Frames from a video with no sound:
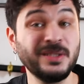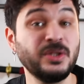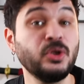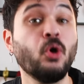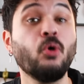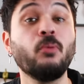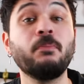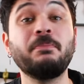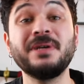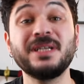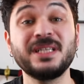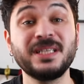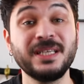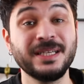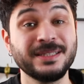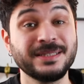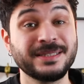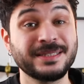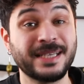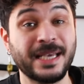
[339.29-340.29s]
no
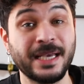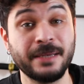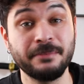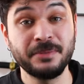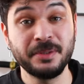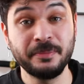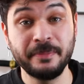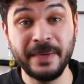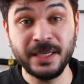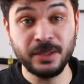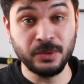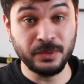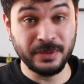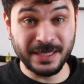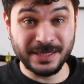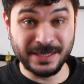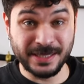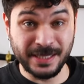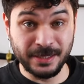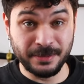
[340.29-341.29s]
billions can be made on
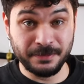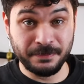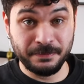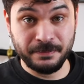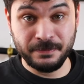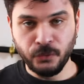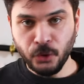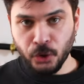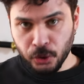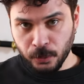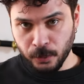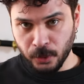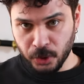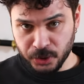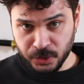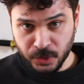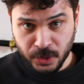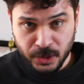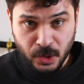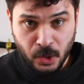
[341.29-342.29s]
that side. Furthermore,
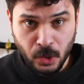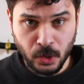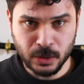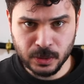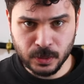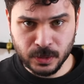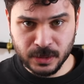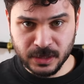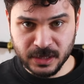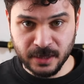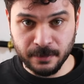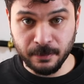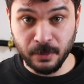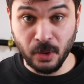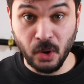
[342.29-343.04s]
you can also skip